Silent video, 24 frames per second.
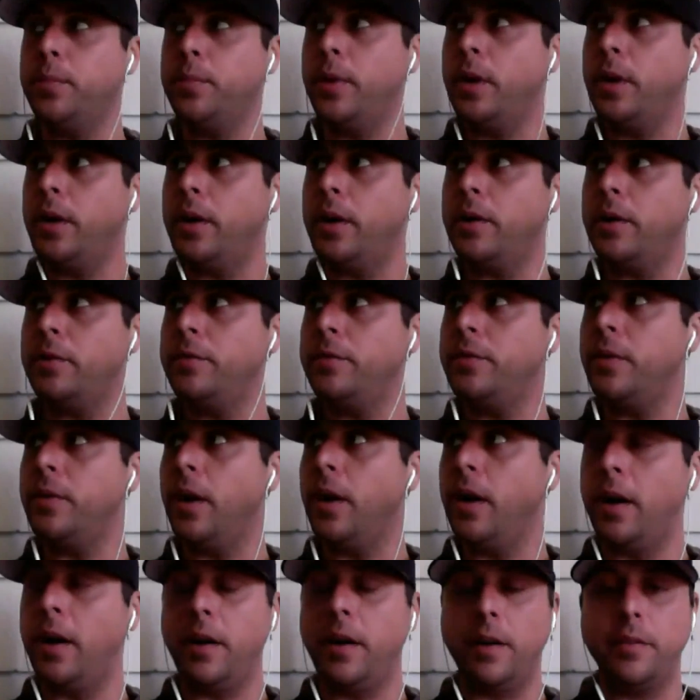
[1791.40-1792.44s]

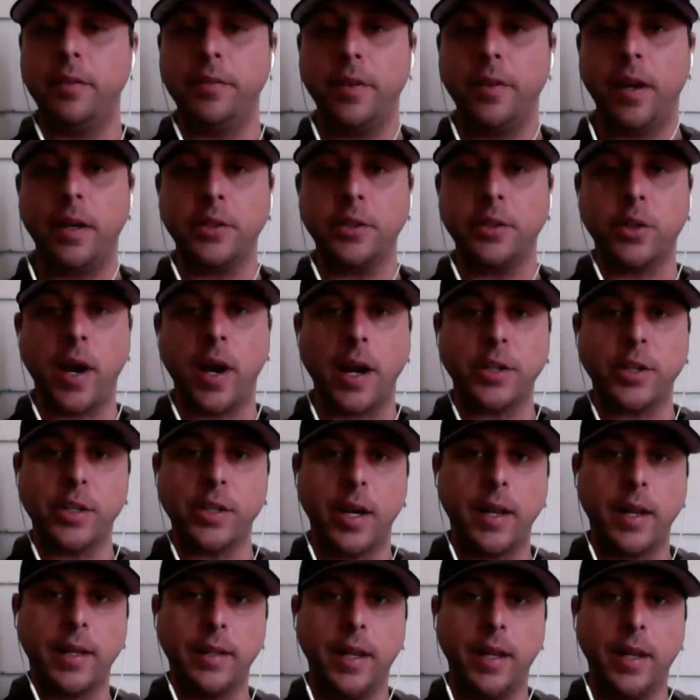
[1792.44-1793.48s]
of traction I
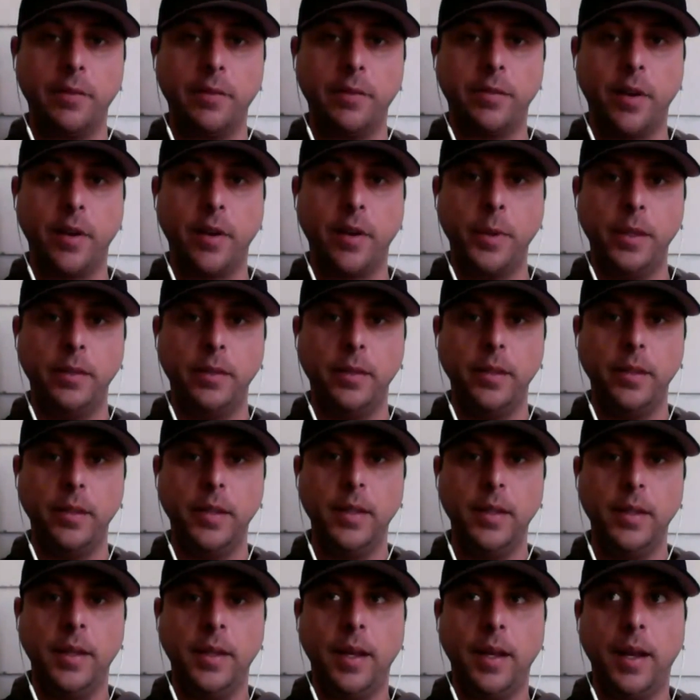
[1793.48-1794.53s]
can get from it.
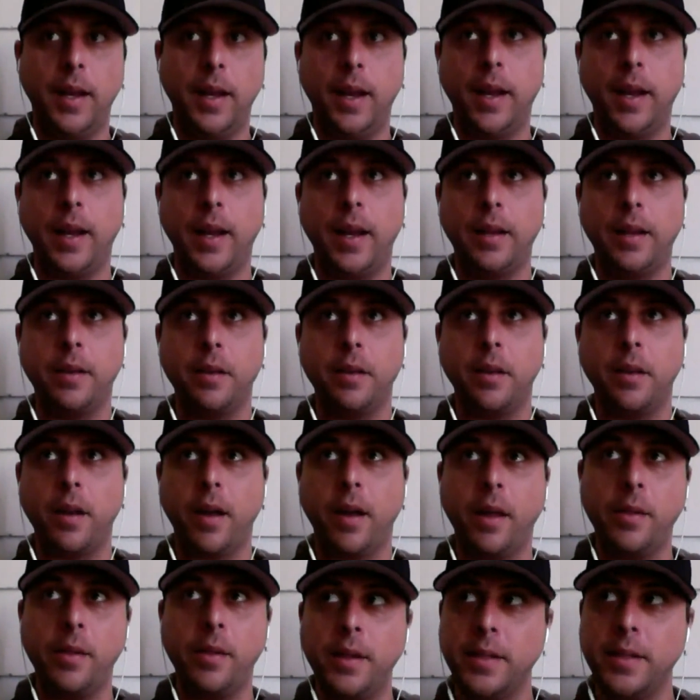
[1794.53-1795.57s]
And
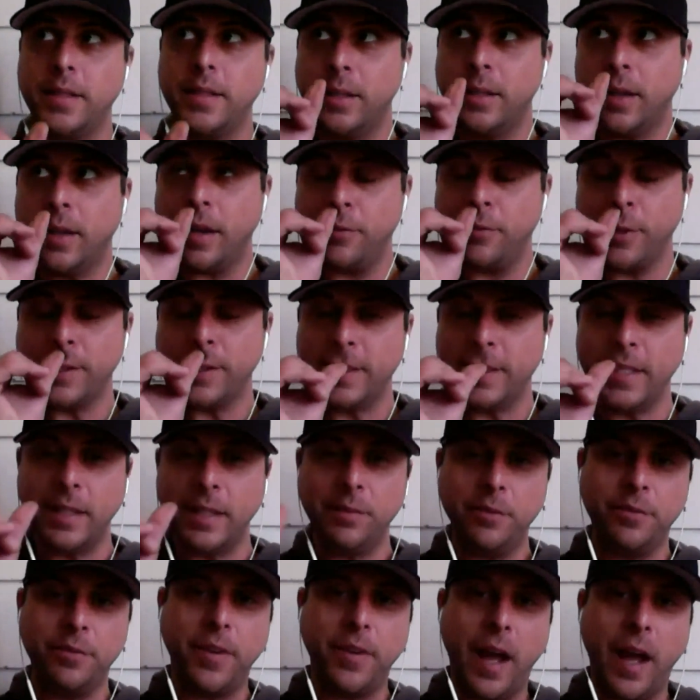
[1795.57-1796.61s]
this year I've
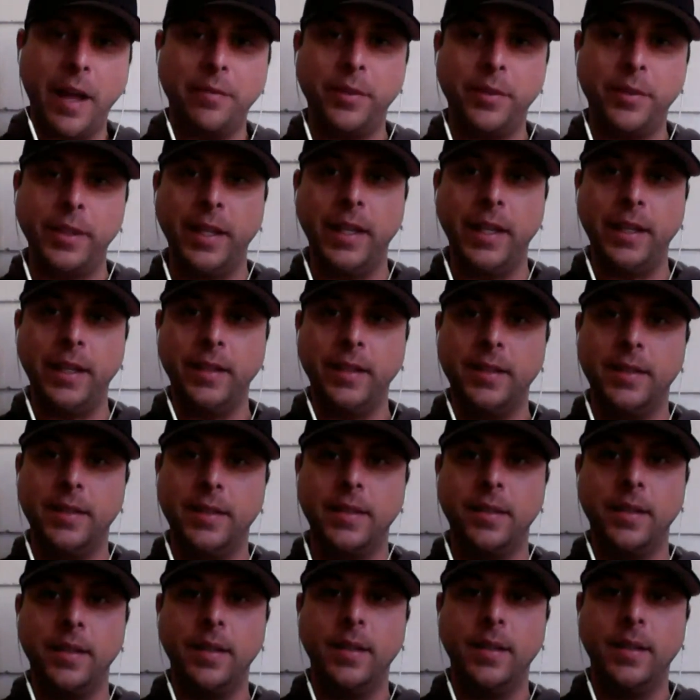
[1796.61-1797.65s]
received 5 leads.
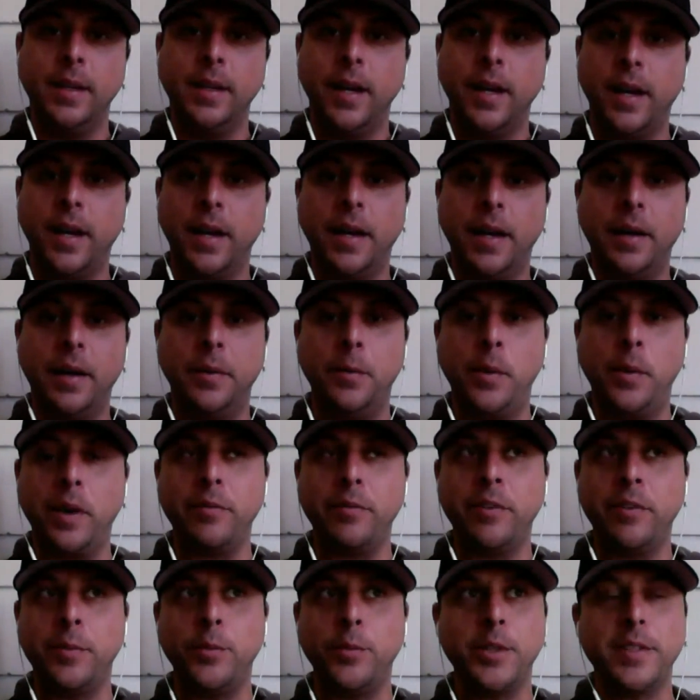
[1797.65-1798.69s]
One of
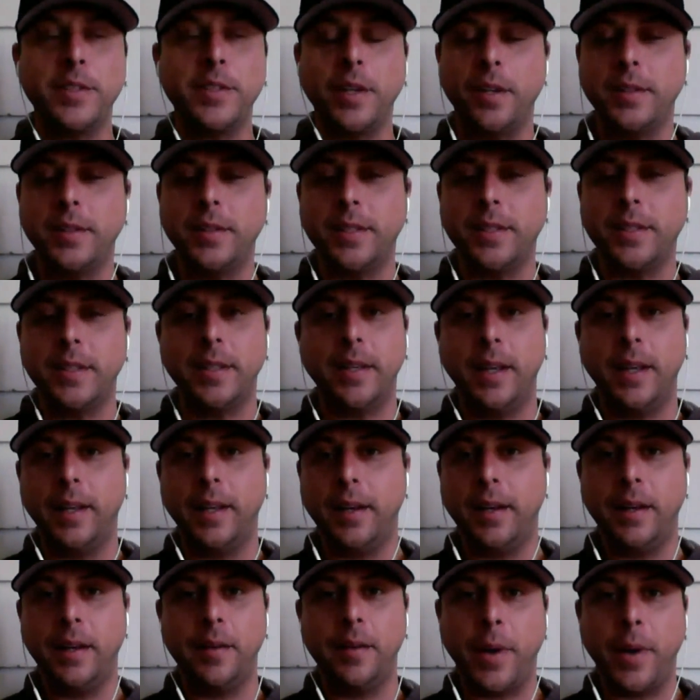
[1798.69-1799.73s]
them resulted in
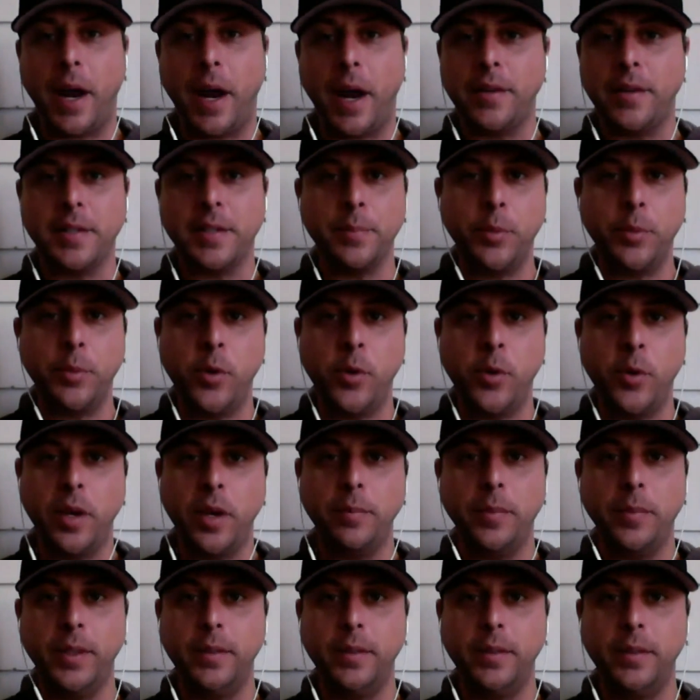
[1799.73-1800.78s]
a buyer's
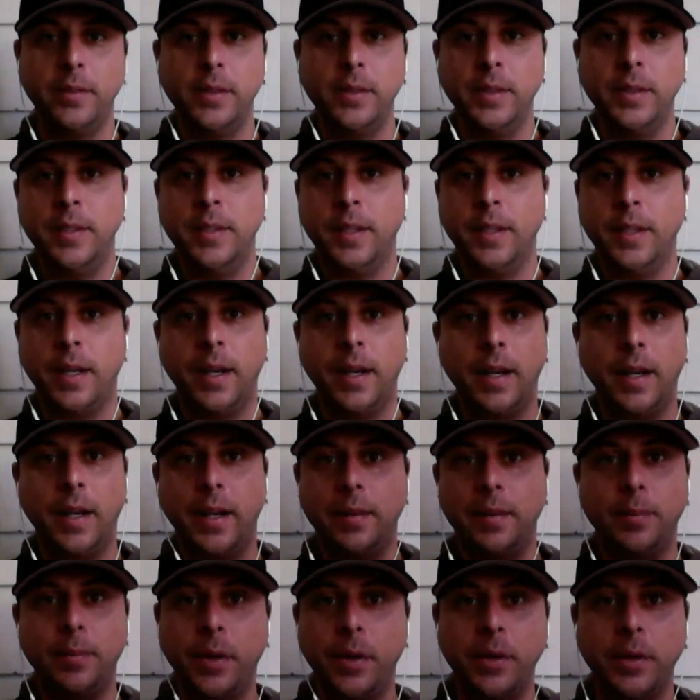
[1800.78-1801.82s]
appointment,
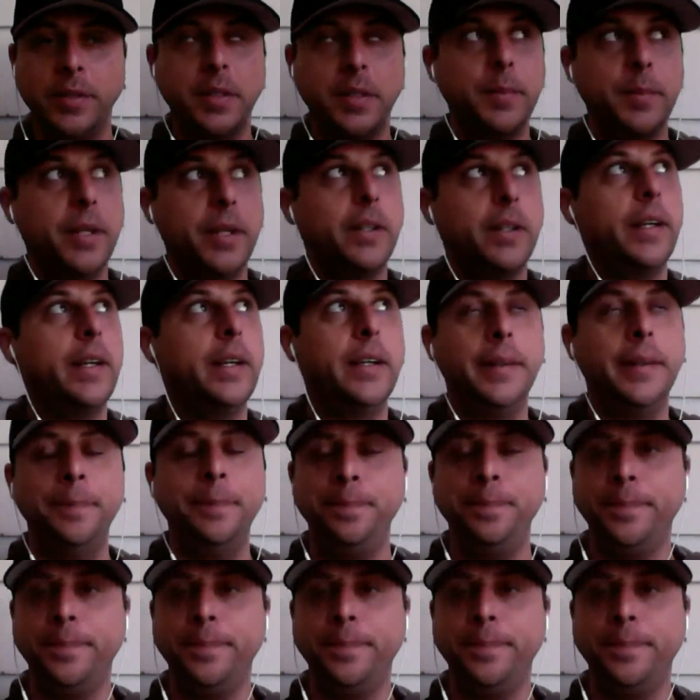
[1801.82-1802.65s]
but ultimately